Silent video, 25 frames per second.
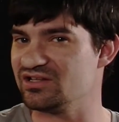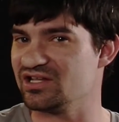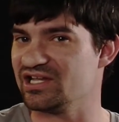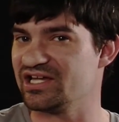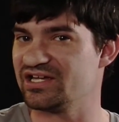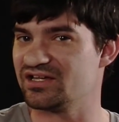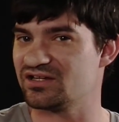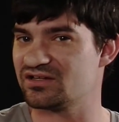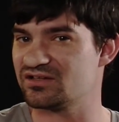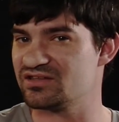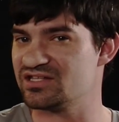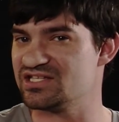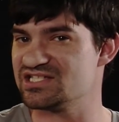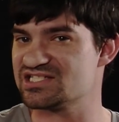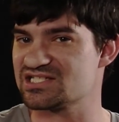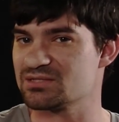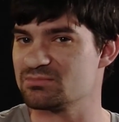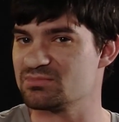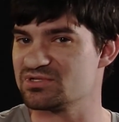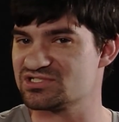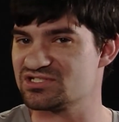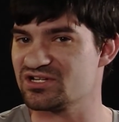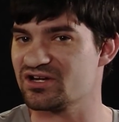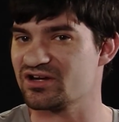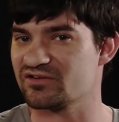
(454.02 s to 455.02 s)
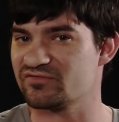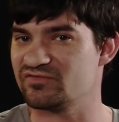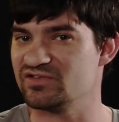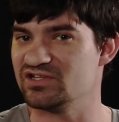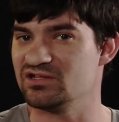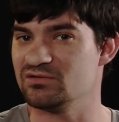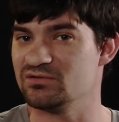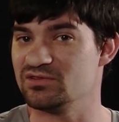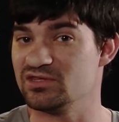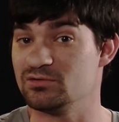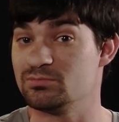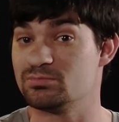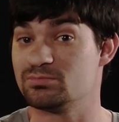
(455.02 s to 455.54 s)
like his cinematography
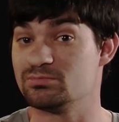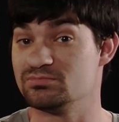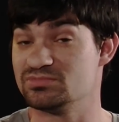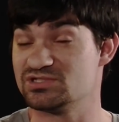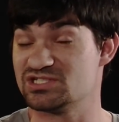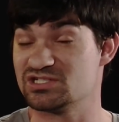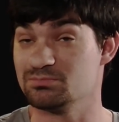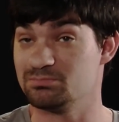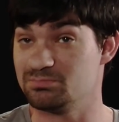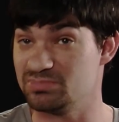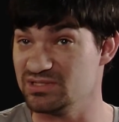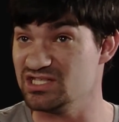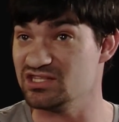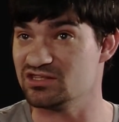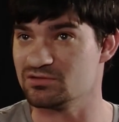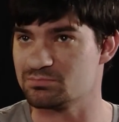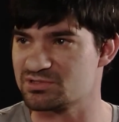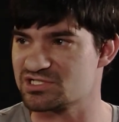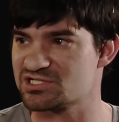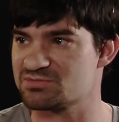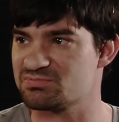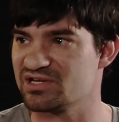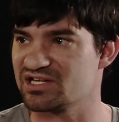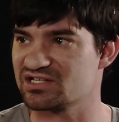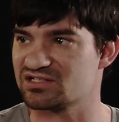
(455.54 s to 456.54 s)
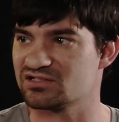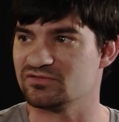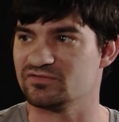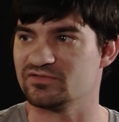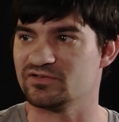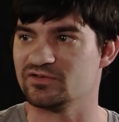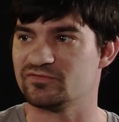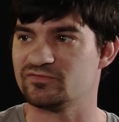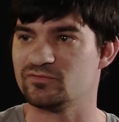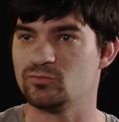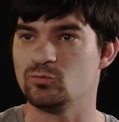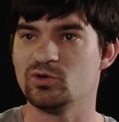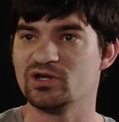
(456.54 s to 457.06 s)
to be the perspective
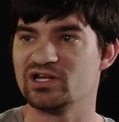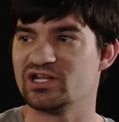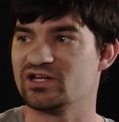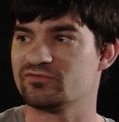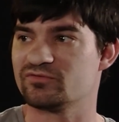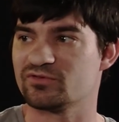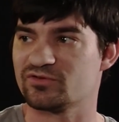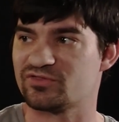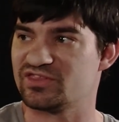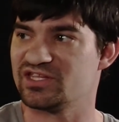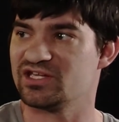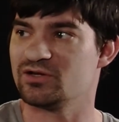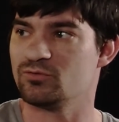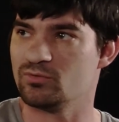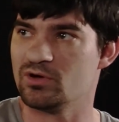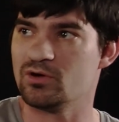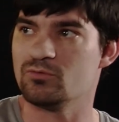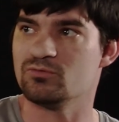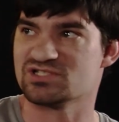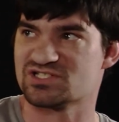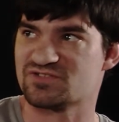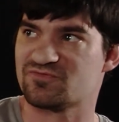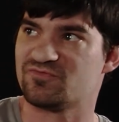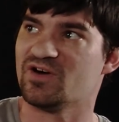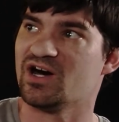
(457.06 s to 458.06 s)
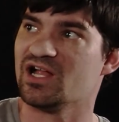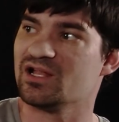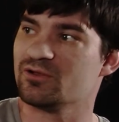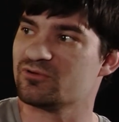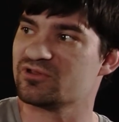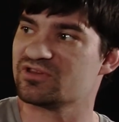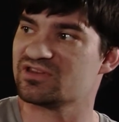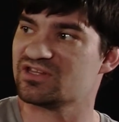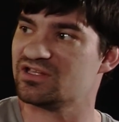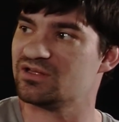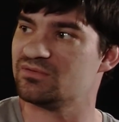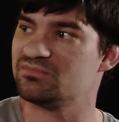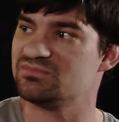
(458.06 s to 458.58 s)
of whatever thing what was
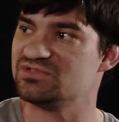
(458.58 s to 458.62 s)
following them?